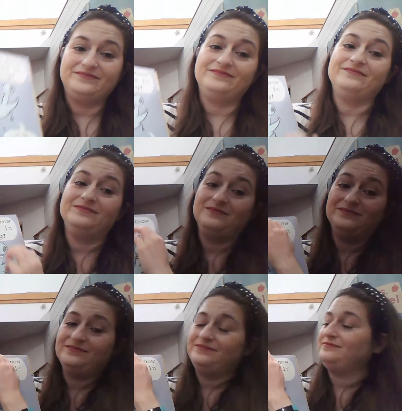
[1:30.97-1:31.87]

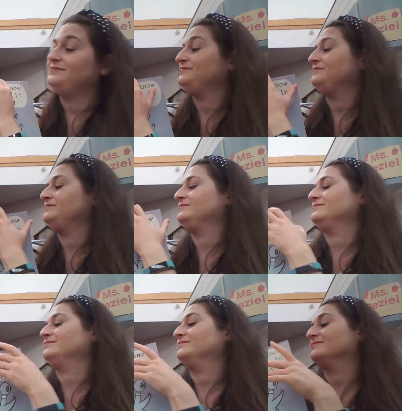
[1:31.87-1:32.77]

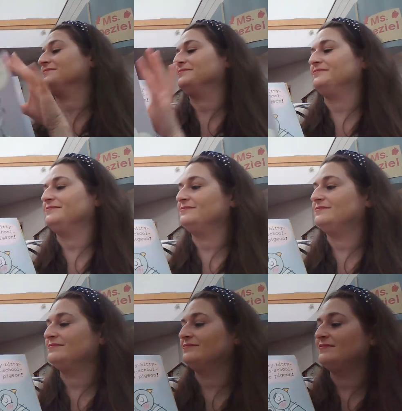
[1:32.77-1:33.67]

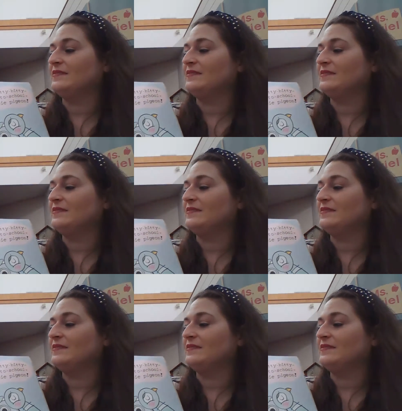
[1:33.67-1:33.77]
No one is speaking in this clip.